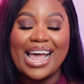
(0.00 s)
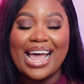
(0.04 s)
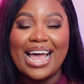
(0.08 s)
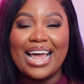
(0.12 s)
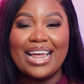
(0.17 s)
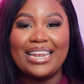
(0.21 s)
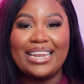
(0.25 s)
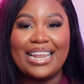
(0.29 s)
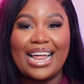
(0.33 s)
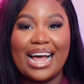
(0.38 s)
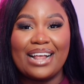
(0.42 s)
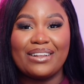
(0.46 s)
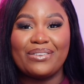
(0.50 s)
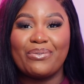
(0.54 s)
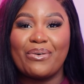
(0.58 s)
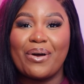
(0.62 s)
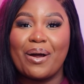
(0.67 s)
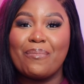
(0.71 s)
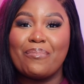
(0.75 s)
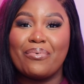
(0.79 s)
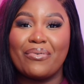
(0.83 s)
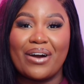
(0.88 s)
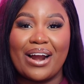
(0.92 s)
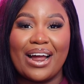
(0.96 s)
And that's
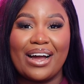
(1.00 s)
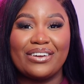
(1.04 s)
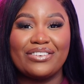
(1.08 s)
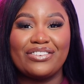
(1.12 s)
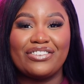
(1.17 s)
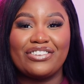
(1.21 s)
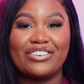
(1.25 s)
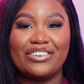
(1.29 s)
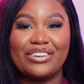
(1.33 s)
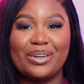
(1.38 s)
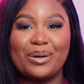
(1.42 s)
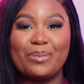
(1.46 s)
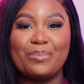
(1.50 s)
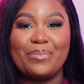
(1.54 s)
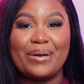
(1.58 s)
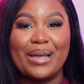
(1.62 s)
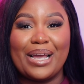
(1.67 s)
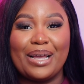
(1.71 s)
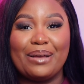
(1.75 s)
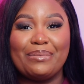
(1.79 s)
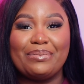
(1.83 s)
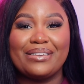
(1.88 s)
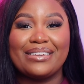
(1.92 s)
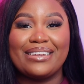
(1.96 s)
where Brown Sugar
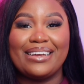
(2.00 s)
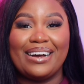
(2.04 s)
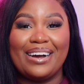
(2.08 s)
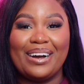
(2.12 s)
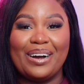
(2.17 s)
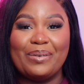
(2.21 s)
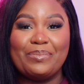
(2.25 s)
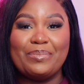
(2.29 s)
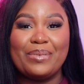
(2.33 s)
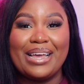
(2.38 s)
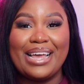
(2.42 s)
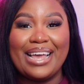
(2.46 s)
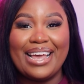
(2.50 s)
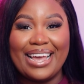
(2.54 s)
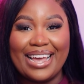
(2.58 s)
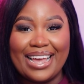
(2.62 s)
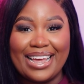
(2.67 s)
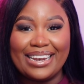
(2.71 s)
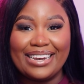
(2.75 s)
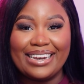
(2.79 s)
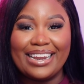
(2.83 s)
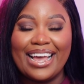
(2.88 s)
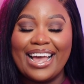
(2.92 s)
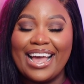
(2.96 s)
Babes come
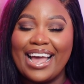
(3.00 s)
in.